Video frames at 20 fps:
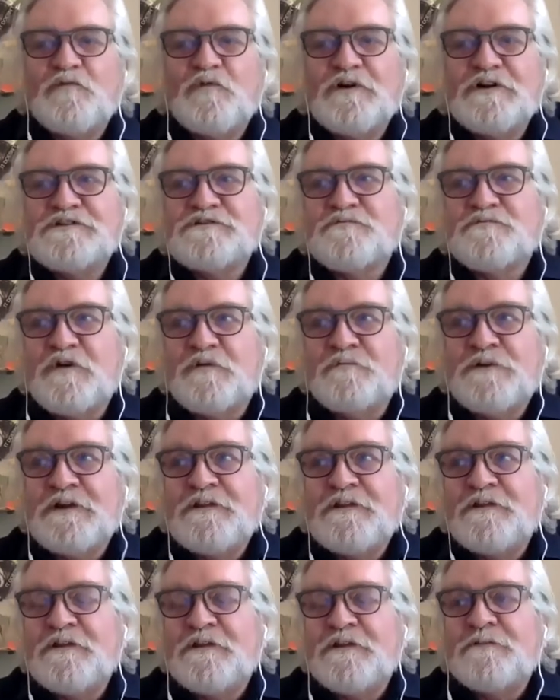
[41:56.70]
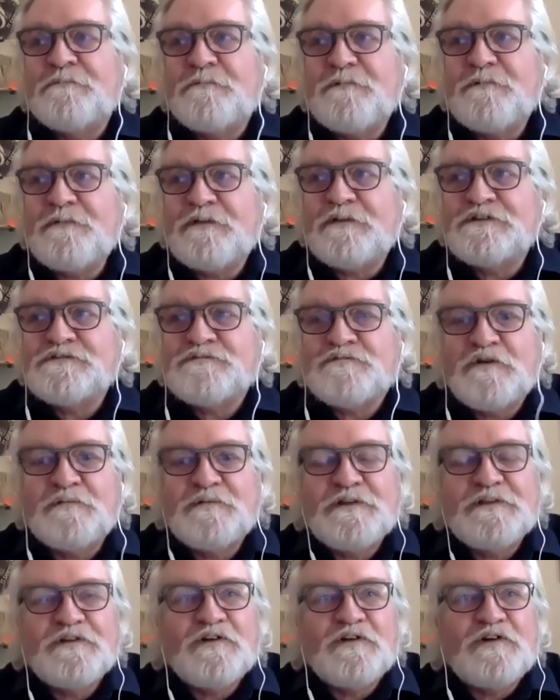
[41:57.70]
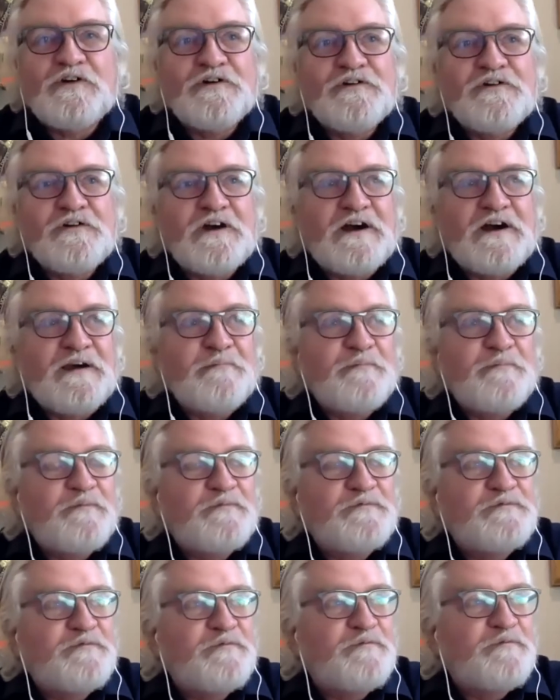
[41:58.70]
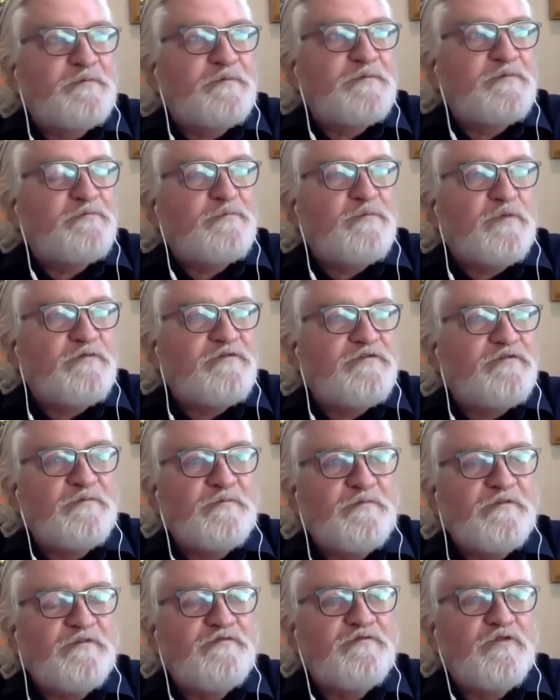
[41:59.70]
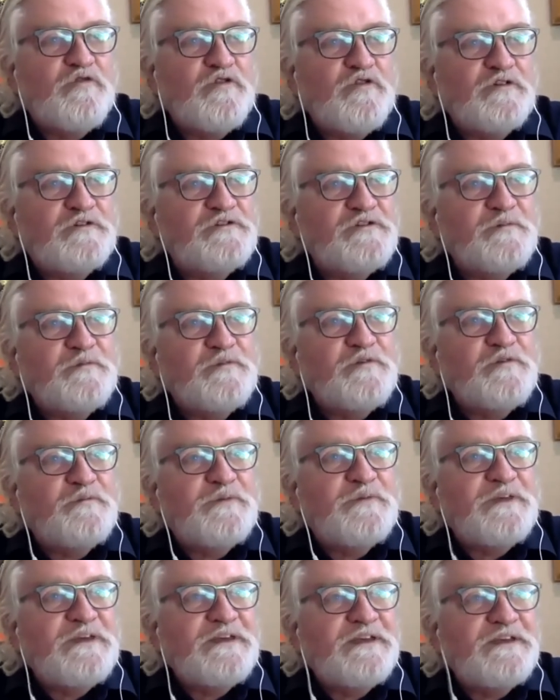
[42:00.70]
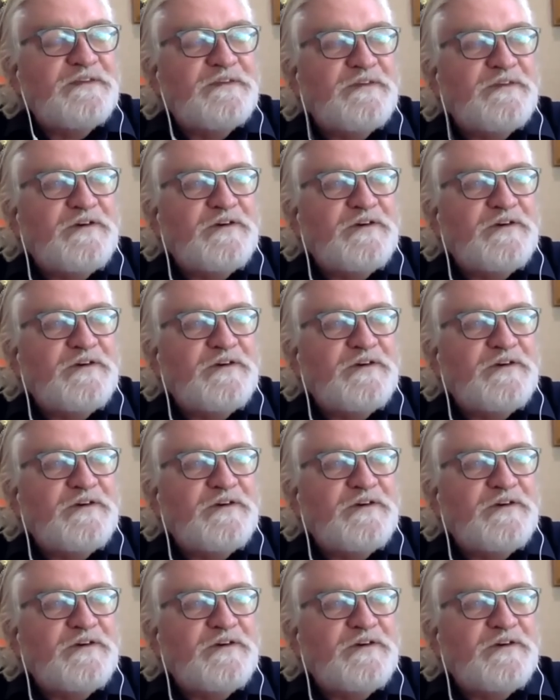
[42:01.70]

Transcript: well, it's probably the on. it's probably the RI four triple P and the